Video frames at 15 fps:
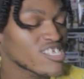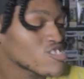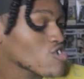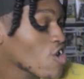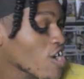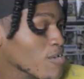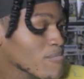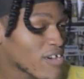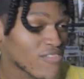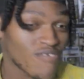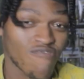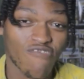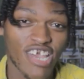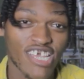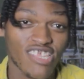Talk about the
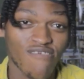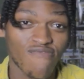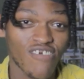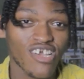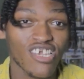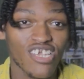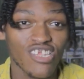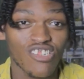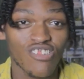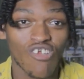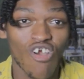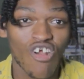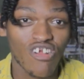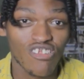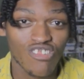fact that fucking
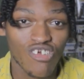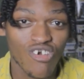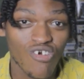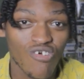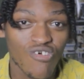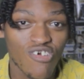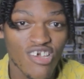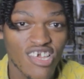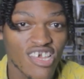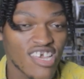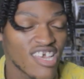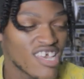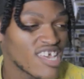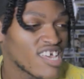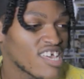Naruto
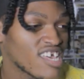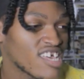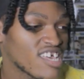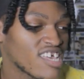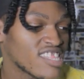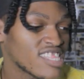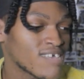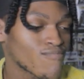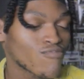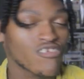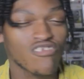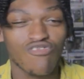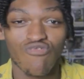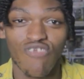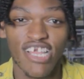and them were
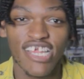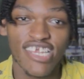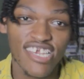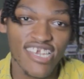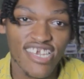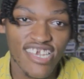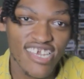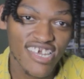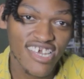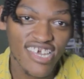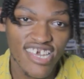training.